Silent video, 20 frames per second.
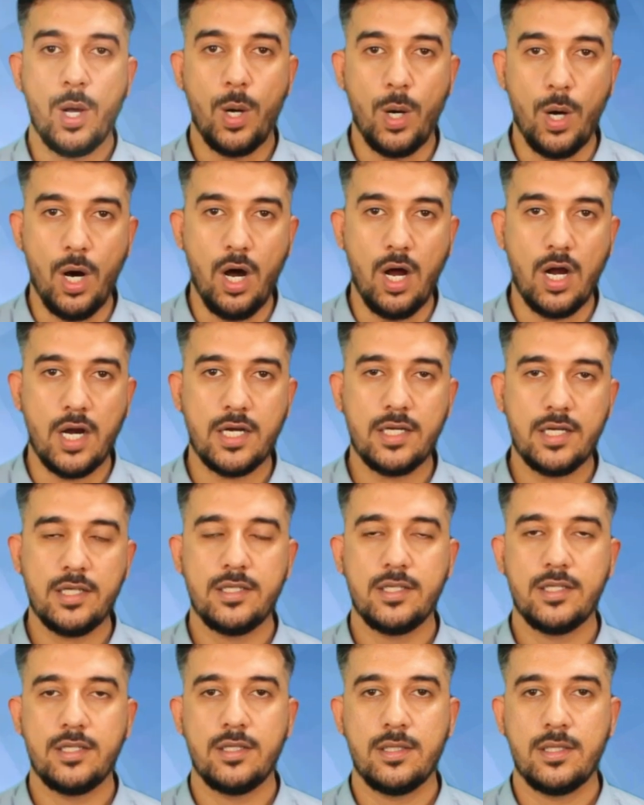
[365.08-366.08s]

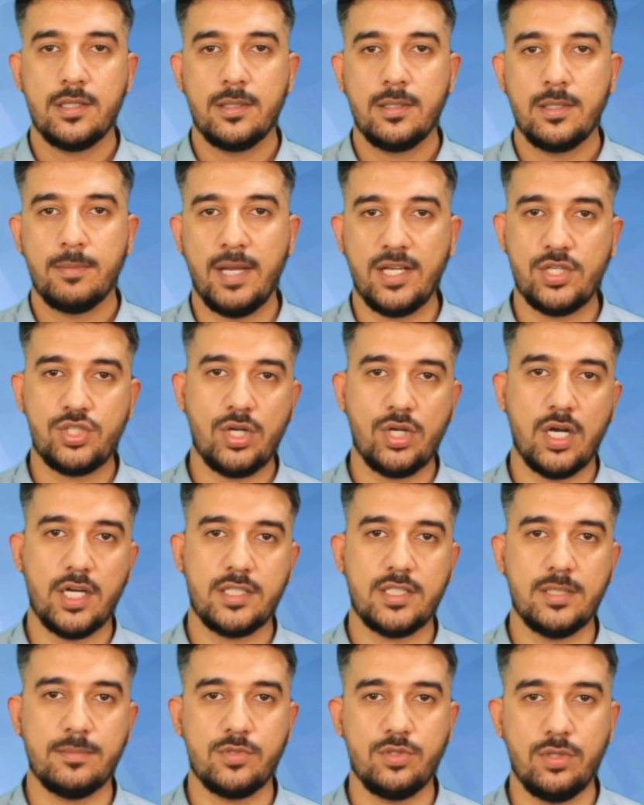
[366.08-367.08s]
Or my
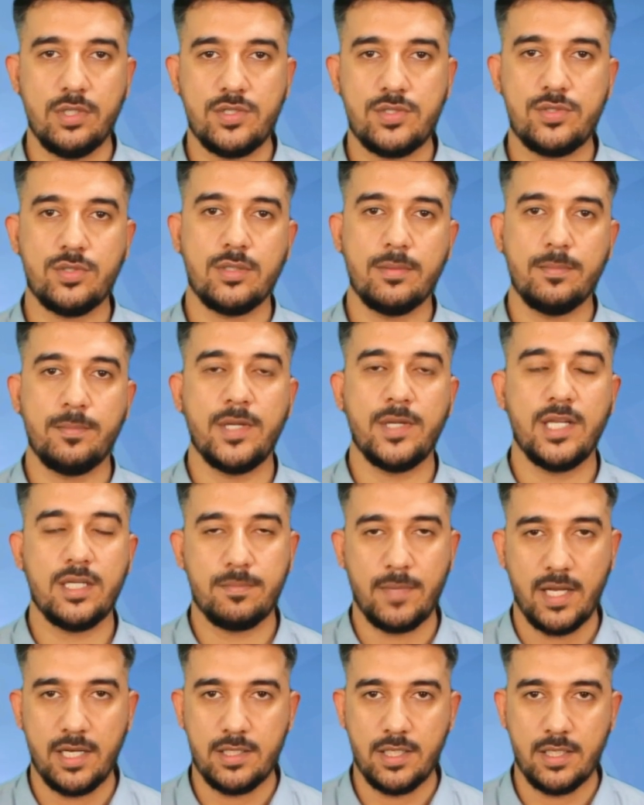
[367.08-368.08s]
short-term goal is to complete
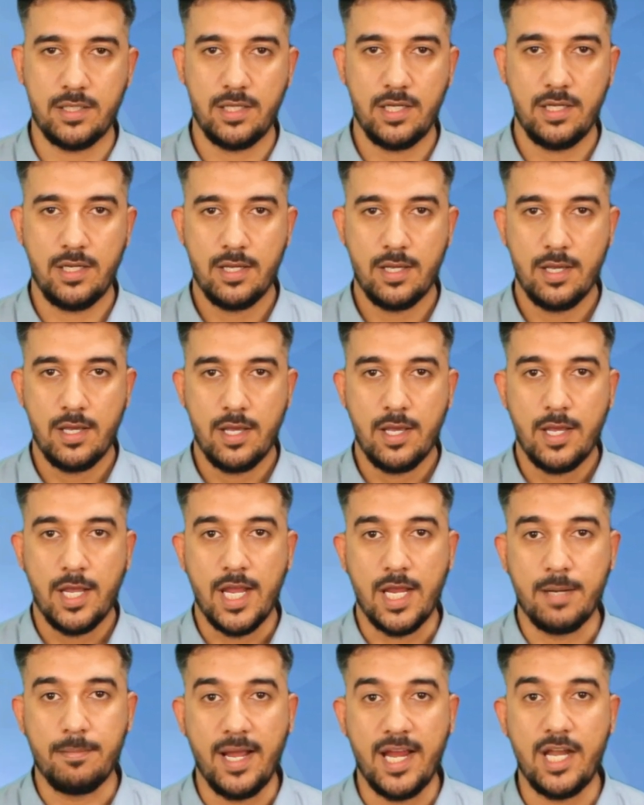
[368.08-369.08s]
my degree.
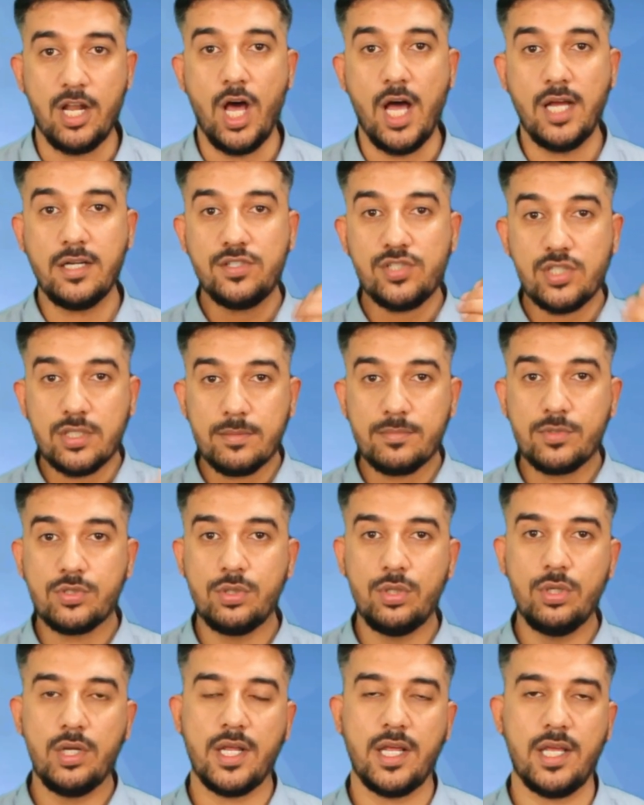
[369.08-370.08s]
And my long-term
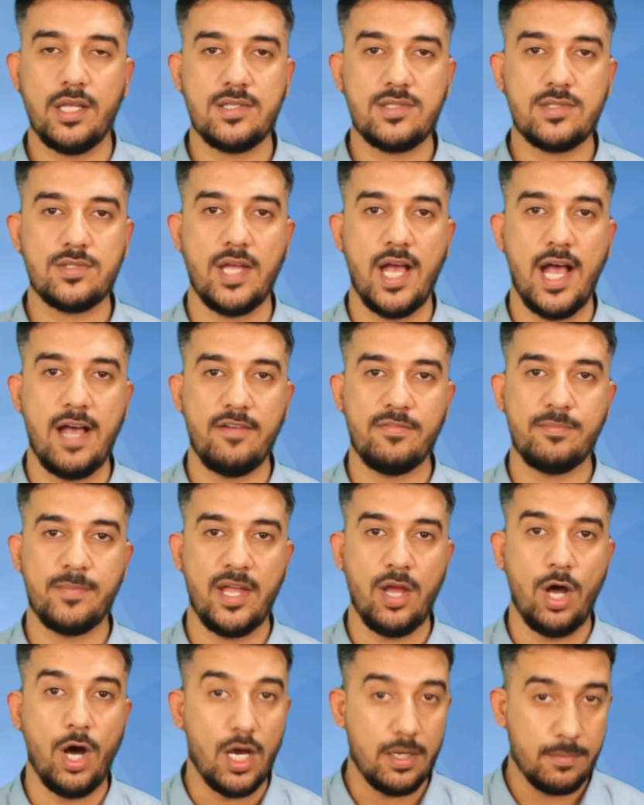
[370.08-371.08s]
goal is to have
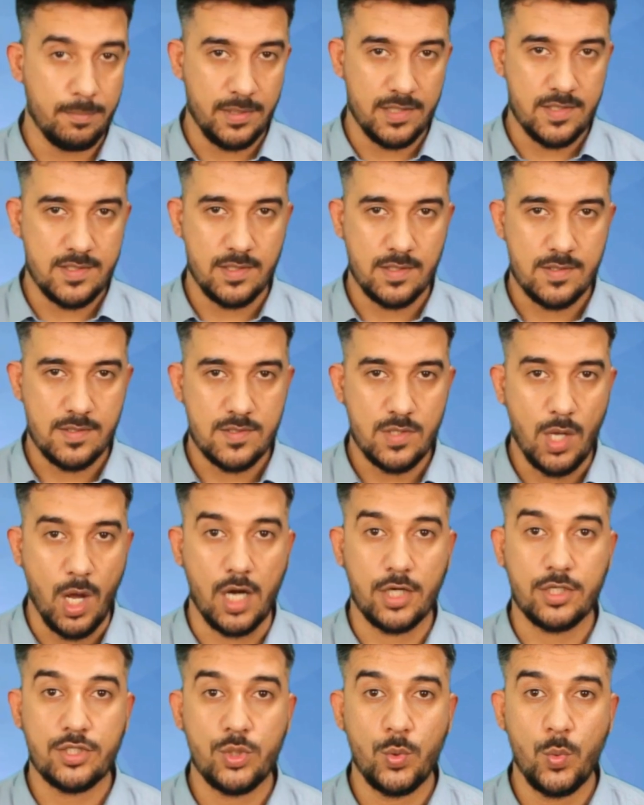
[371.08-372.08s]
my own business
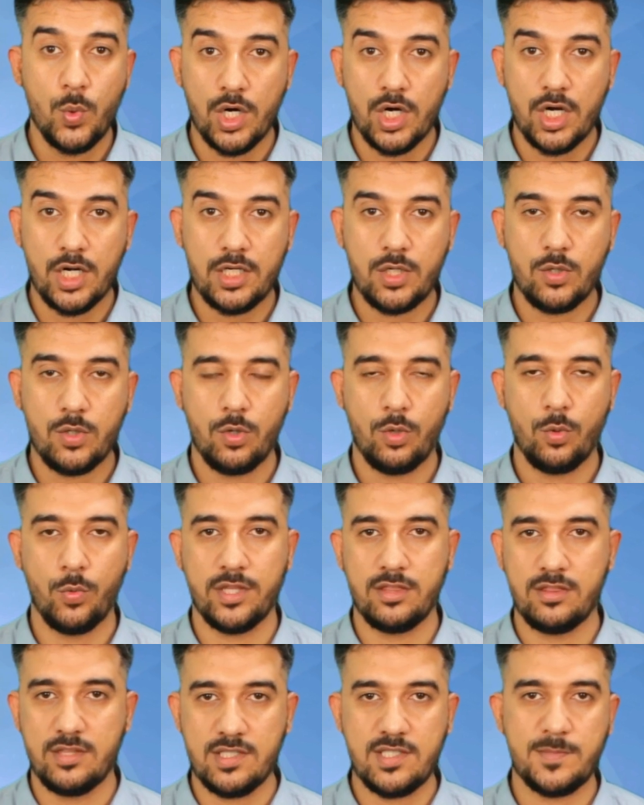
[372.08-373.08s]
or to work
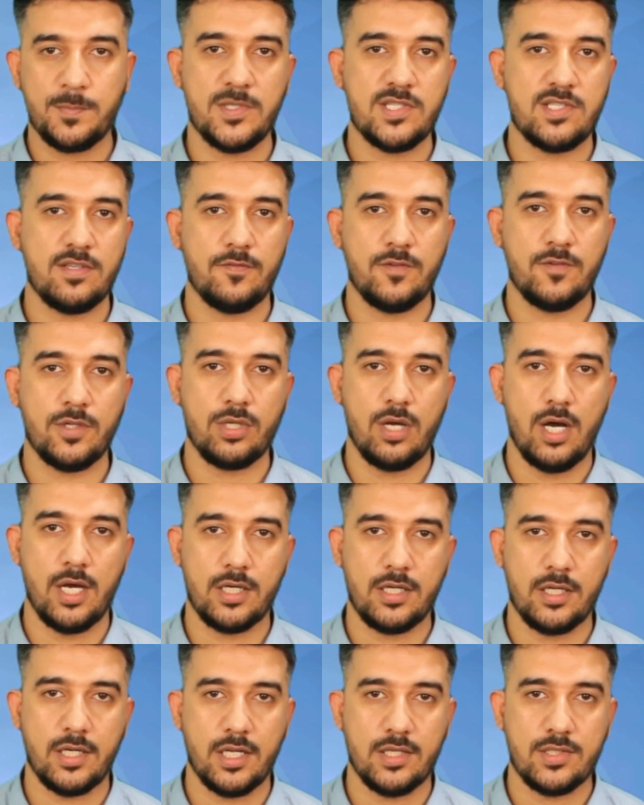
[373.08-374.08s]
with this specific
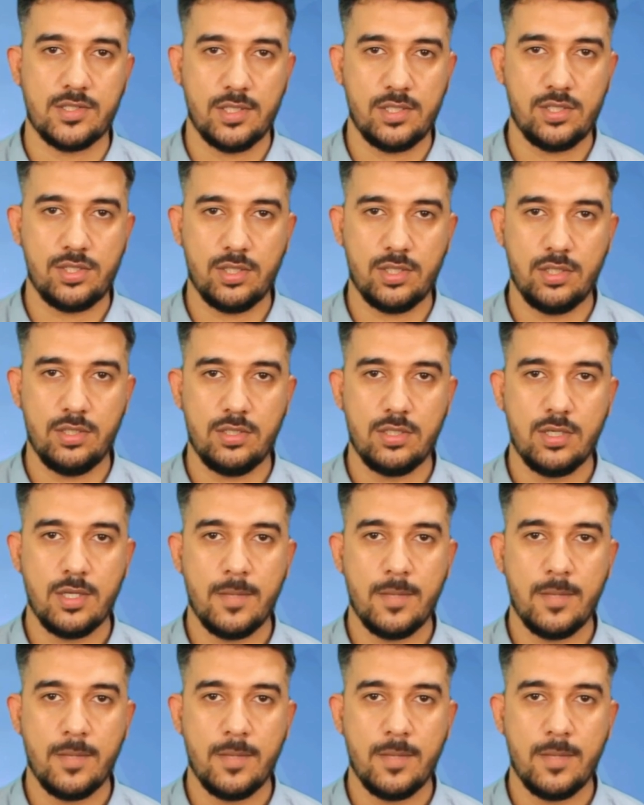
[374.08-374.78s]
organization